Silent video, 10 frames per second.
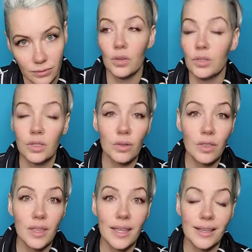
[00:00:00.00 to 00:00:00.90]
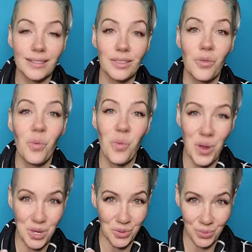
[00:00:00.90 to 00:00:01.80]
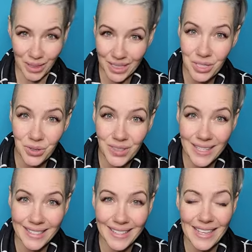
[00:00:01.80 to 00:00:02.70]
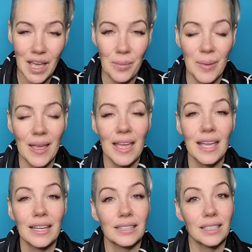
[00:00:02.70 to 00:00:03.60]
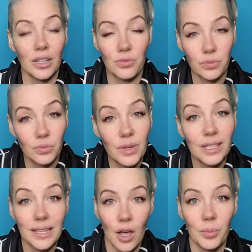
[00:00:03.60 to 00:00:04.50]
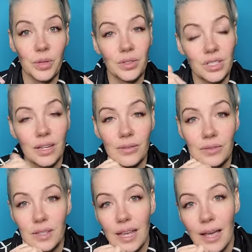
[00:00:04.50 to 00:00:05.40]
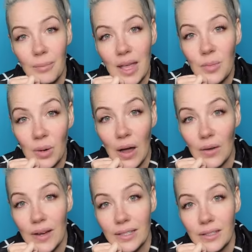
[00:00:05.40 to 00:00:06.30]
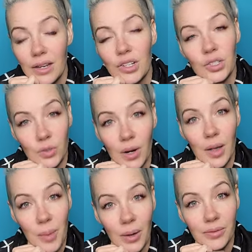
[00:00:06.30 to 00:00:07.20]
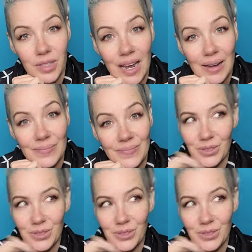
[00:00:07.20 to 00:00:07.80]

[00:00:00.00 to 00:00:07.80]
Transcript: Those two things, when you really choose into them, can really help you shift and make progress in a short amount of time.